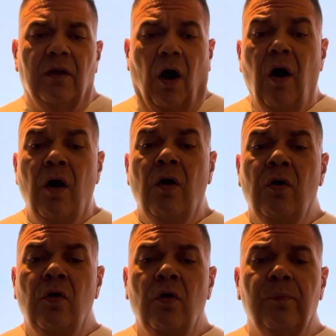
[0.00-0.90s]

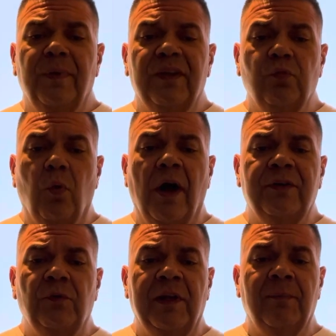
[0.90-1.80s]
Hope is
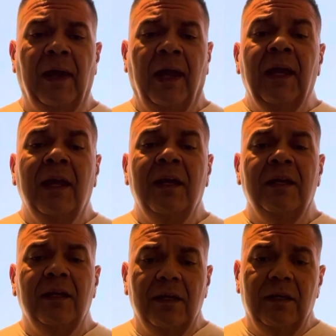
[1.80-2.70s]
what
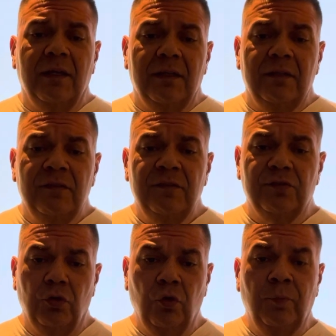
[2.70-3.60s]
remains
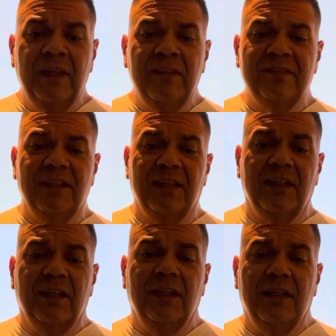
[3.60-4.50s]
to be
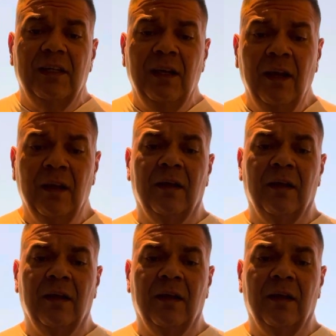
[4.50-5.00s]
seen.